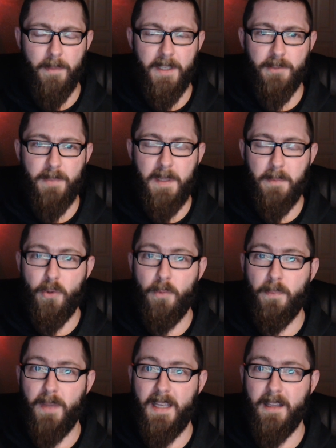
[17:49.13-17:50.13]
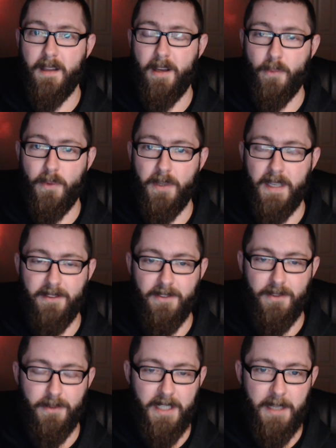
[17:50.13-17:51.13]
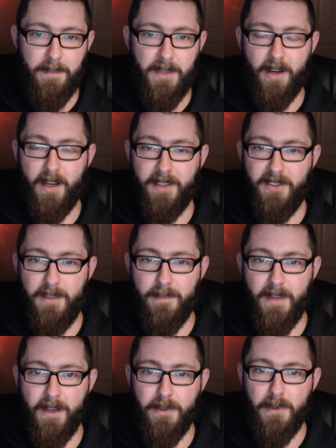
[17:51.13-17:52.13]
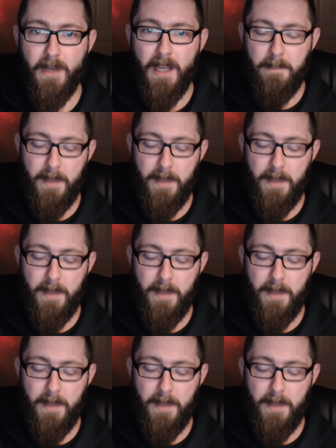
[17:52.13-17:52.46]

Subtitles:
because people who play a lot will get to keep their high team value.